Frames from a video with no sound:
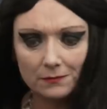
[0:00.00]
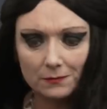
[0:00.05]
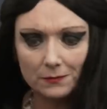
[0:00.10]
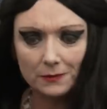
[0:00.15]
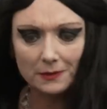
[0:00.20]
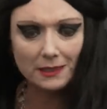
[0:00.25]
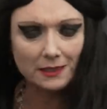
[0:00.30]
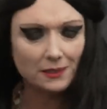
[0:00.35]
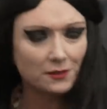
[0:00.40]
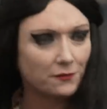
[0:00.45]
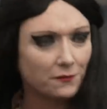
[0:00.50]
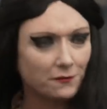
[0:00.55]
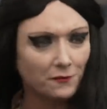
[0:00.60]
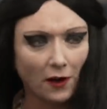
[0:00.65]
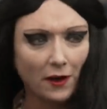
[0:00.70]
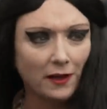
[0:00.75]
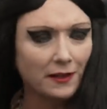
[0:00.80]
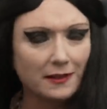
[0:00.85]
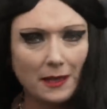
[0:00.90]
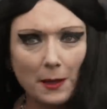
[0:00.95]
We need to
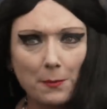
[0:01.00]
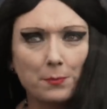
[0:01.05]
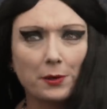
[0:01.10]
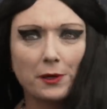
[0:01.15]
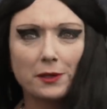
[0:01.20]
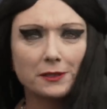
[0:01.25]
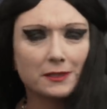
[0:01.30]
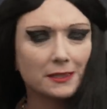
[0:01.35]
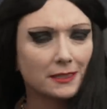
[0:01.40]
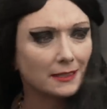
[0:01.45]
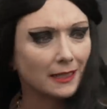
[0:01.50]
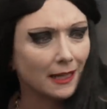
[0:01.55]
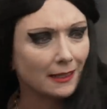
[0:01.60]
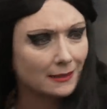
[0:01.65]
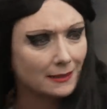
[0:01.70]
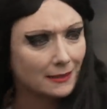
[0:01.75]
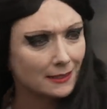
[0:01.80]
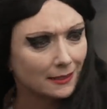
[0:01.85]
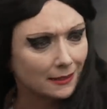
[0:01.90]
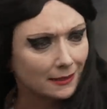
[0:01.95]
find their
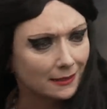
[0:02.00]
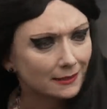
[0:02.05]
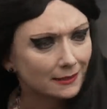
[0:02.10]
personality.